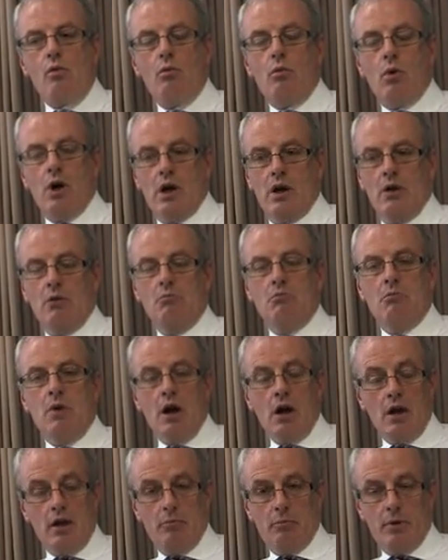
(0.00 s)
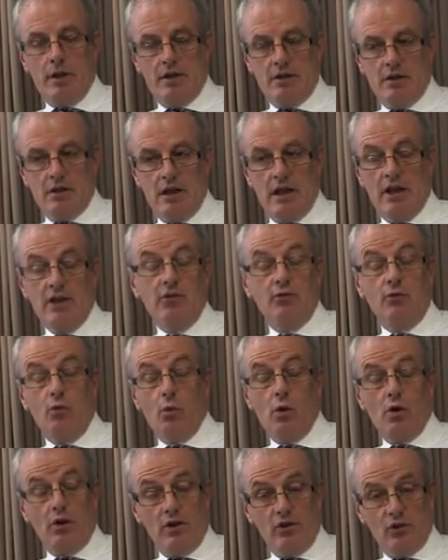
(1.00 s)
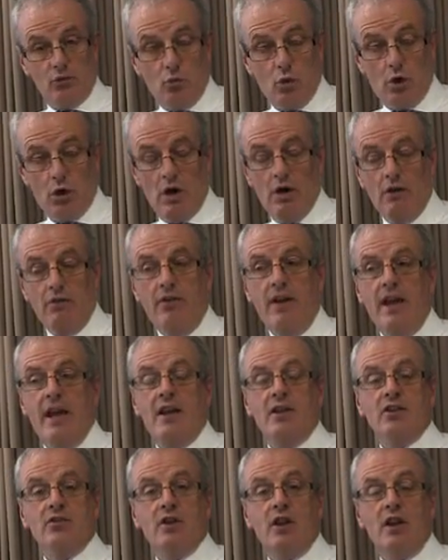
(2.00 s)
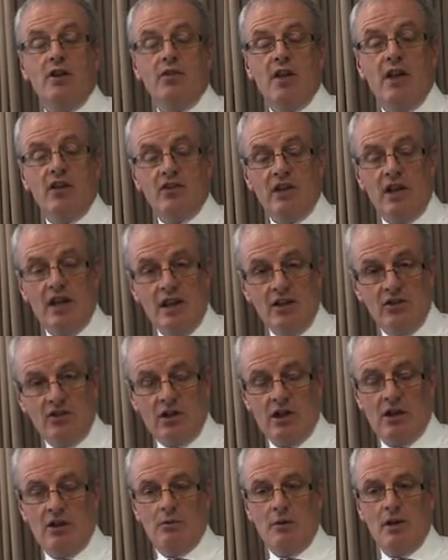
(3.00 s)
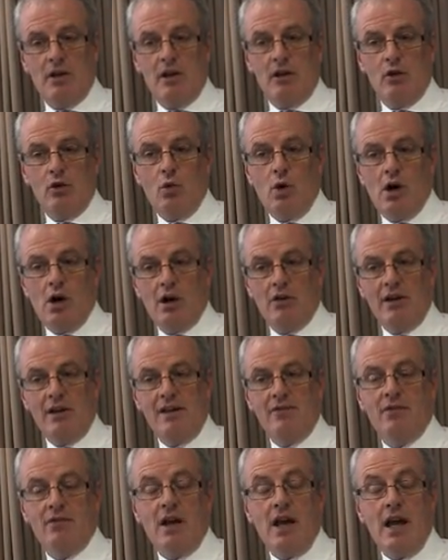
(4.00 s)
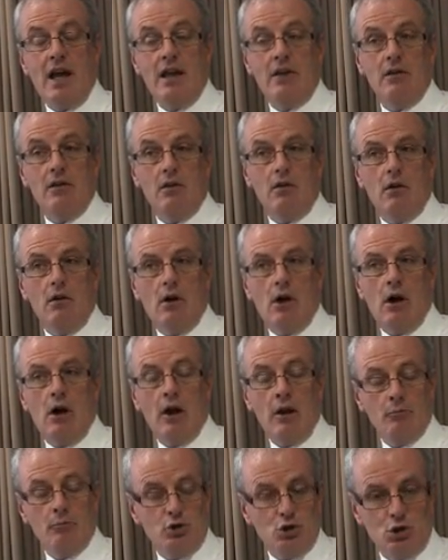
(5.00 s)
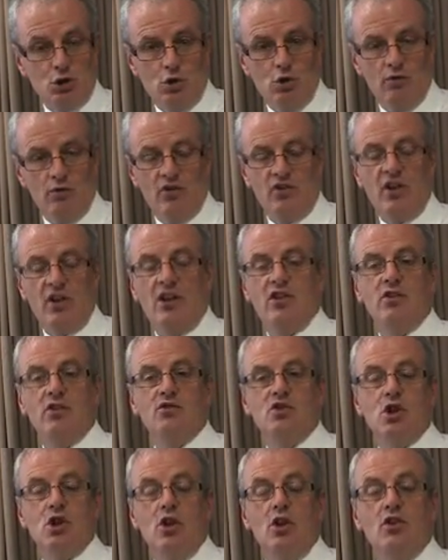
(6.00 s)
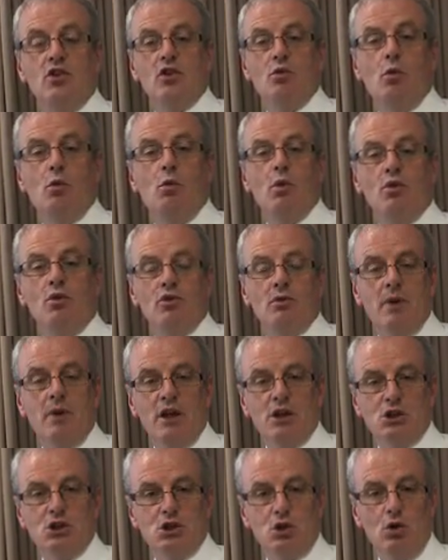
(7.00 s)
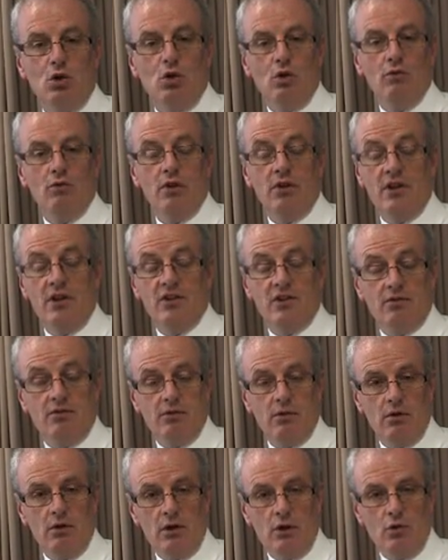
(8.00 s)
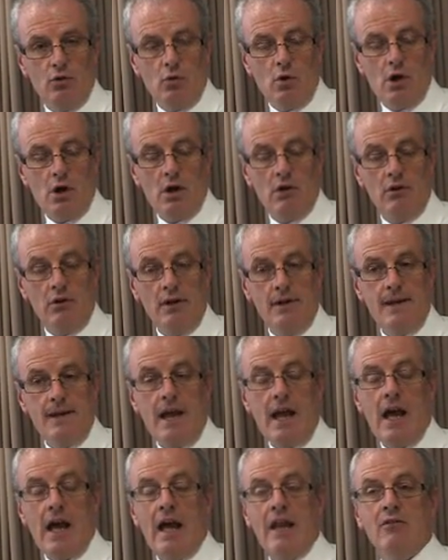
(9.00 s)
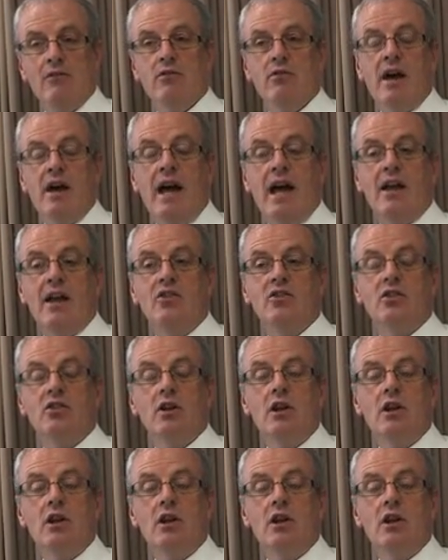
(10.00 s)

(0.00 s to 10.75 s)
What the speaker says: Well, my opinion is, for what it's worth, is that if there is going to be an inquiry, then I'm sure the States of Jersey will want to make sure that it's a full inquiry, and that